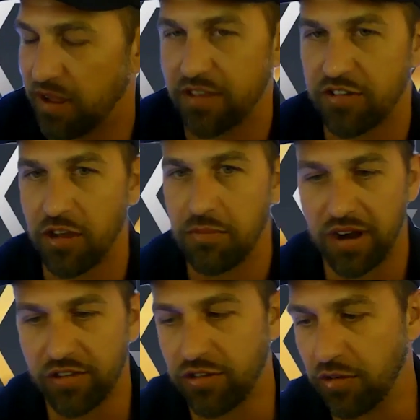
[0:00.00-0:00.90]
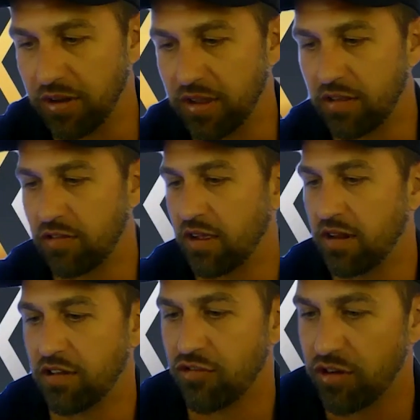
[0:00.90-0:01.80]
glad somebody's doing it, because the
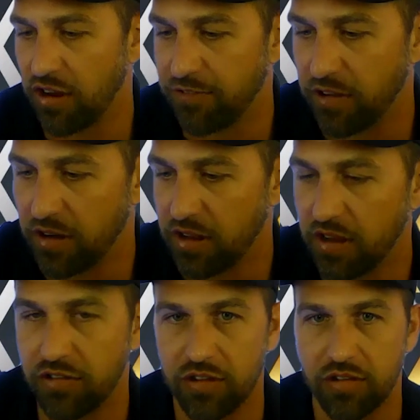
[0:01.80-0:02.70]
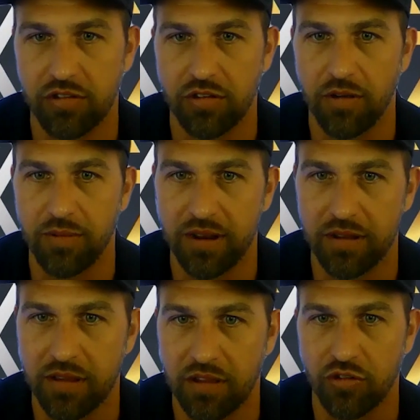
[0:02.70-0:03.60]
industry definitely needs it. So I
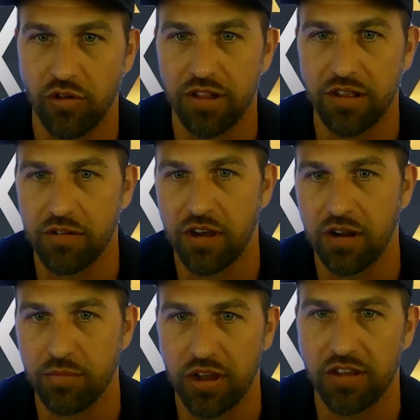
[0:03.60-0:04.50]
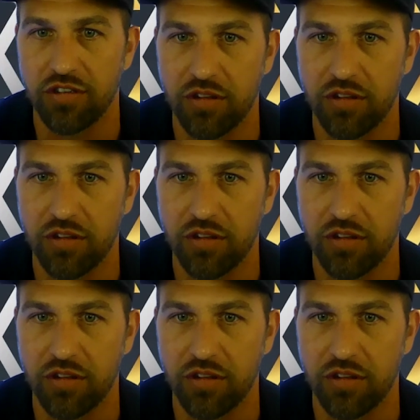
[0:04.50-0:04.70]
mean, that's great that you're kind of blazing.